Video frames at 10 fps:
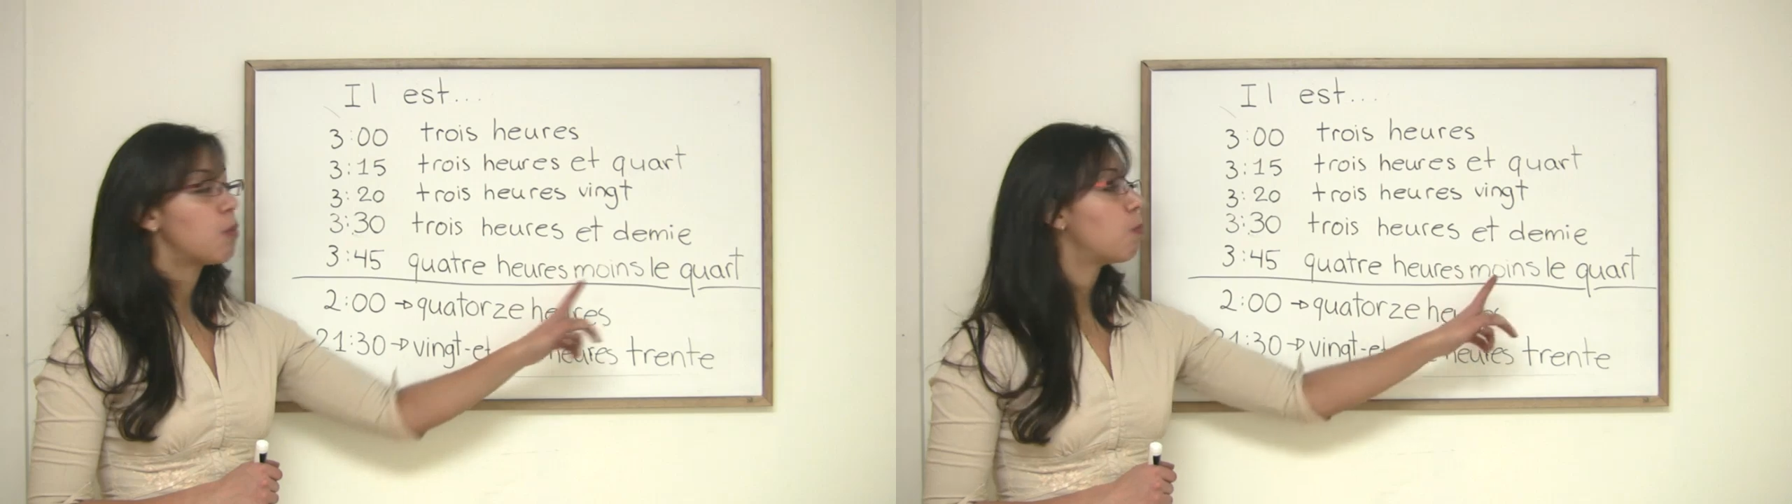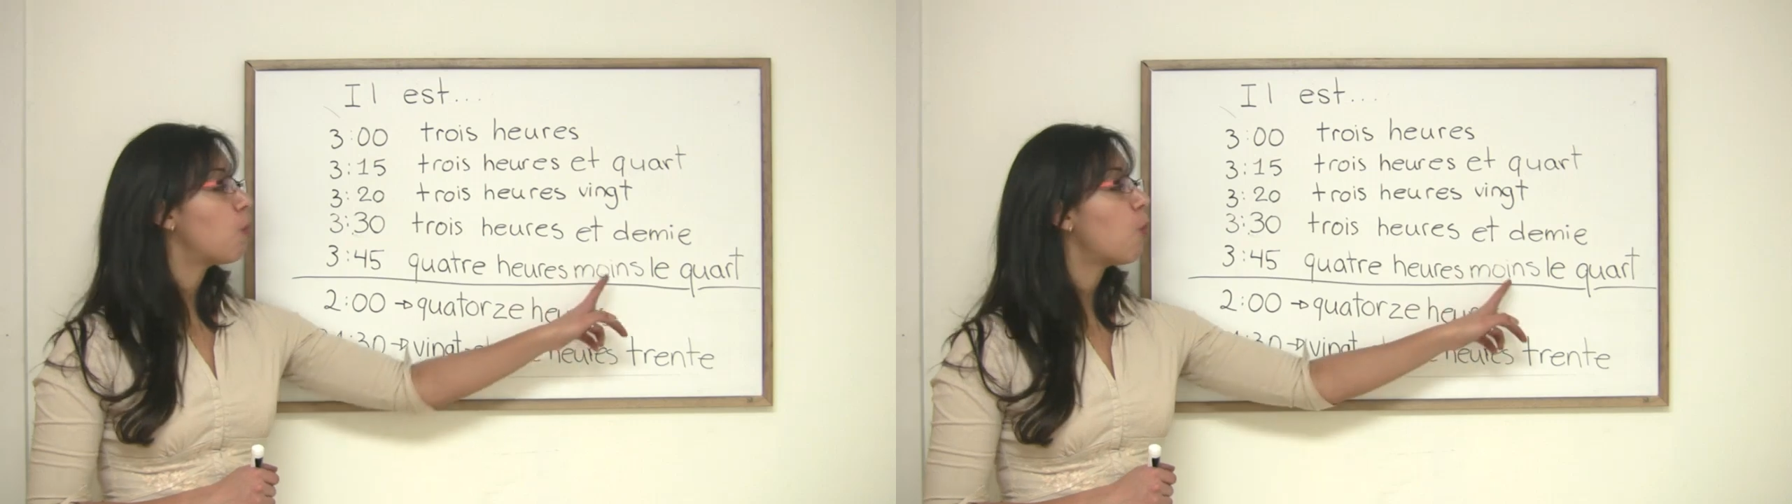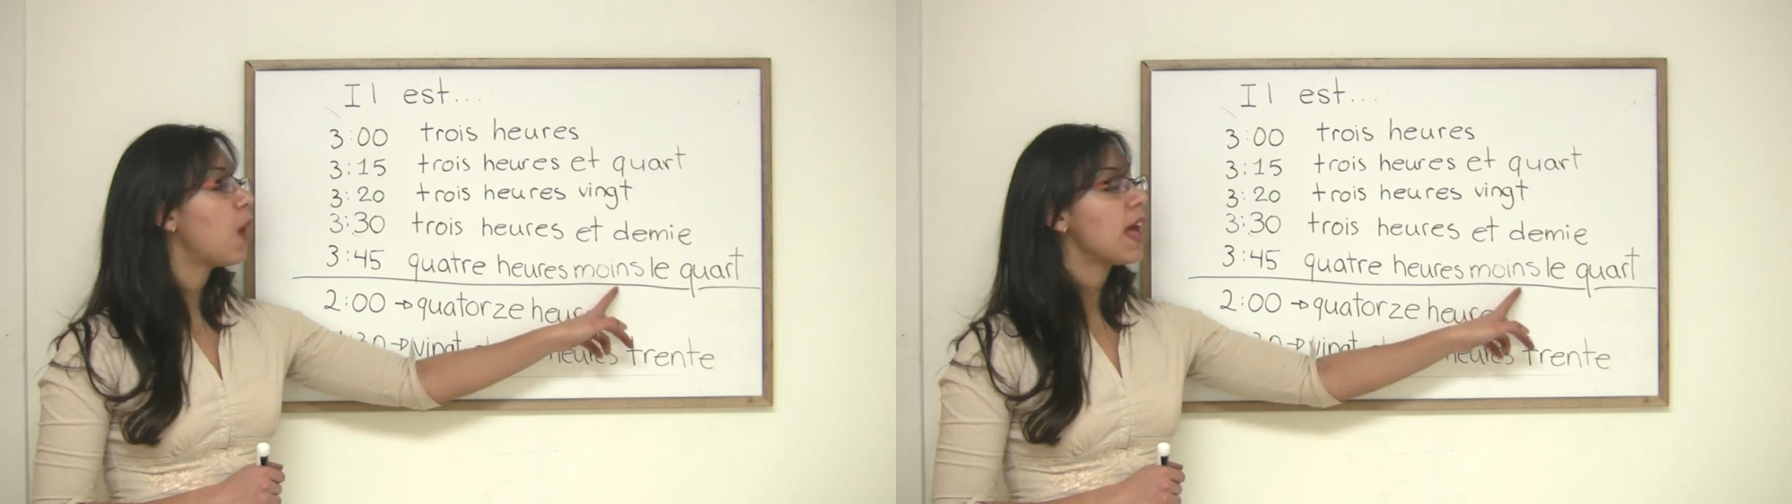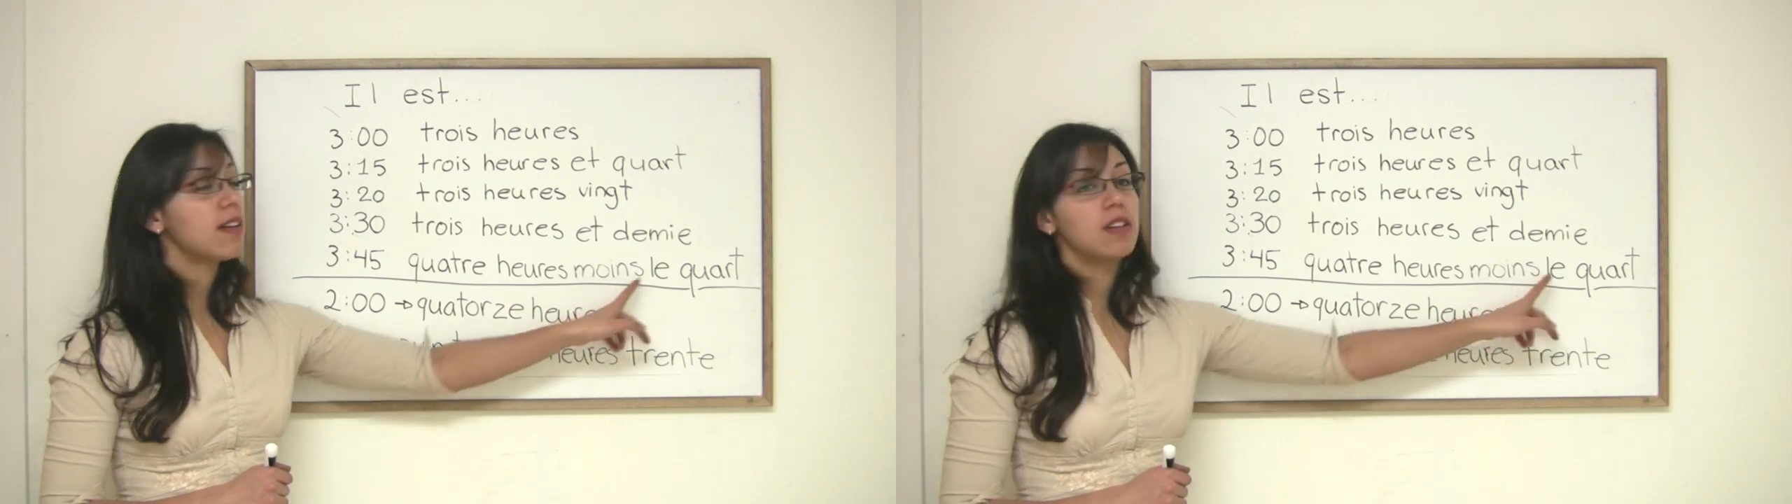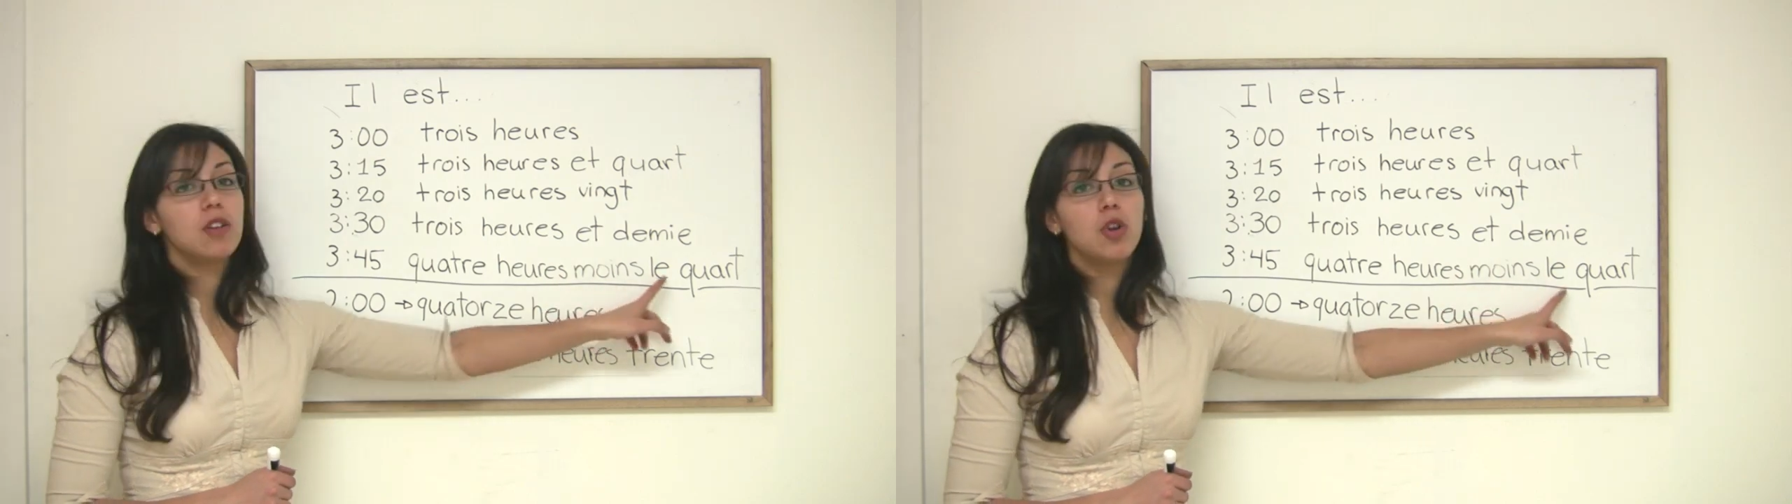
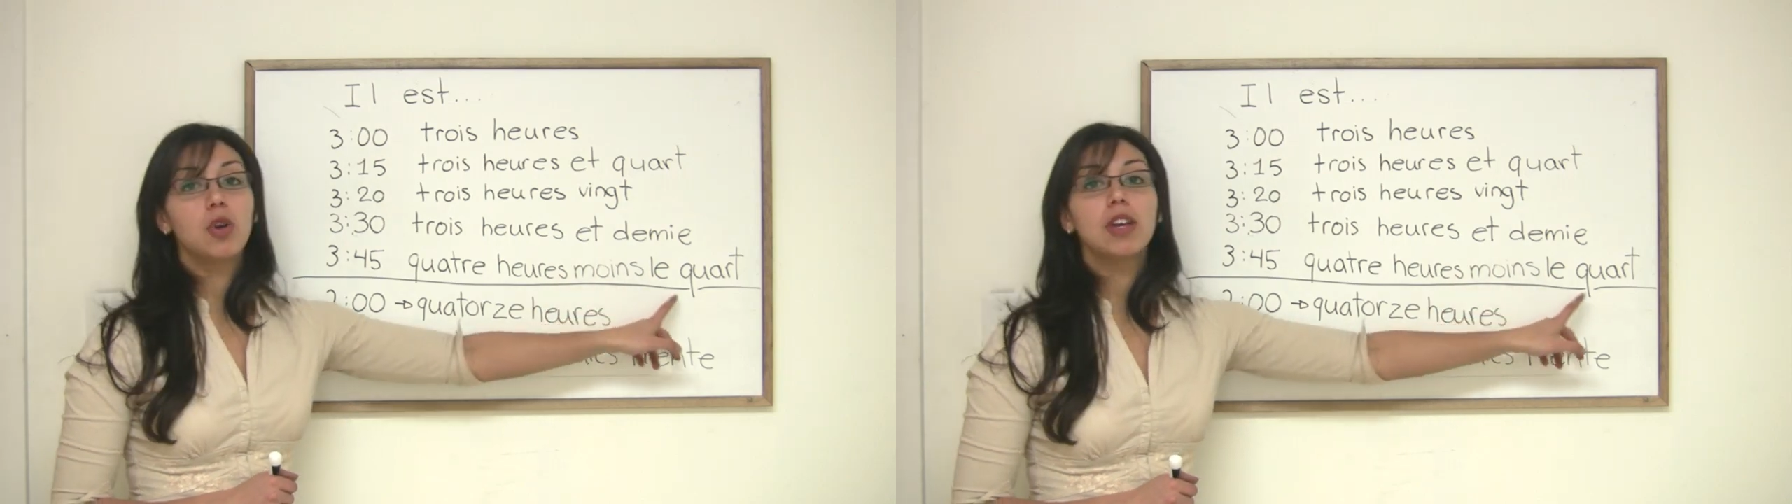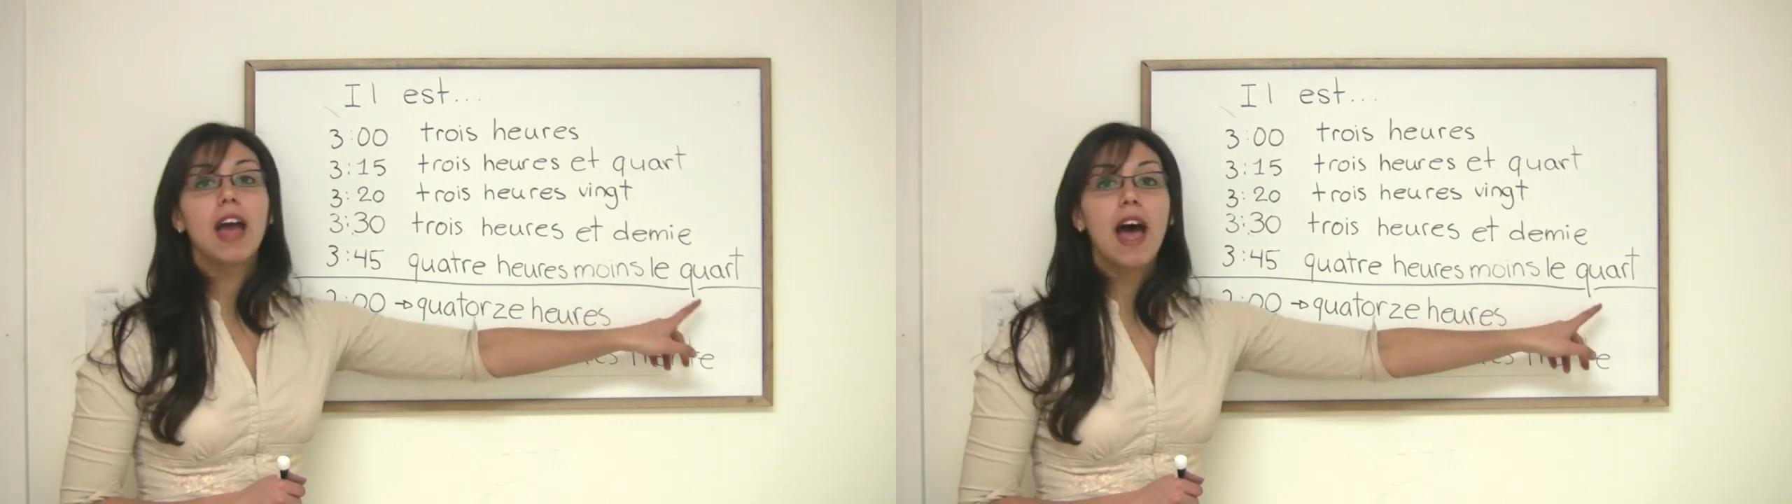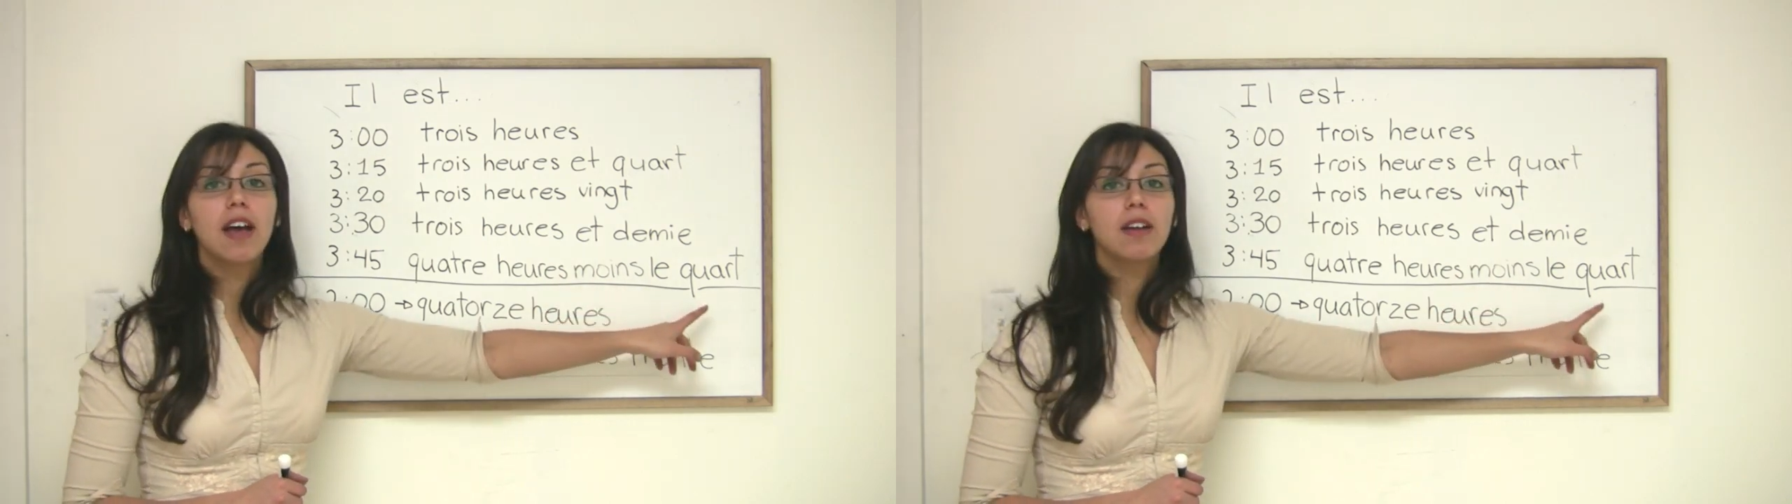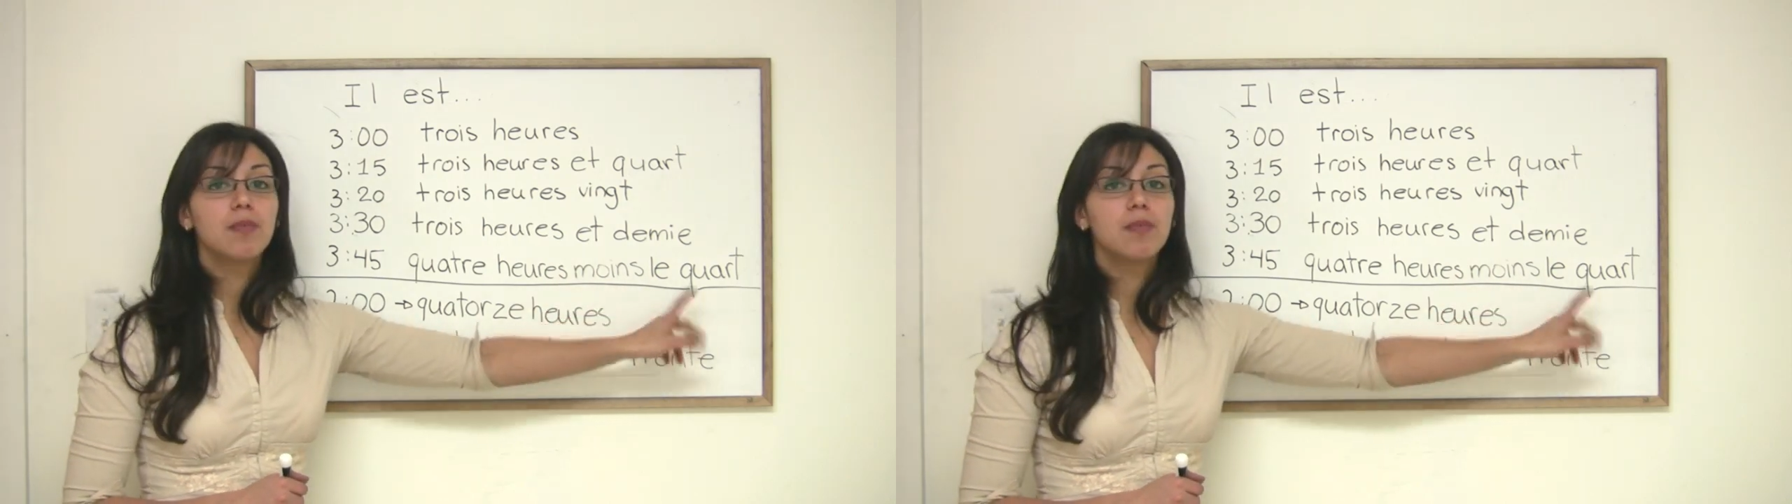moins le quart.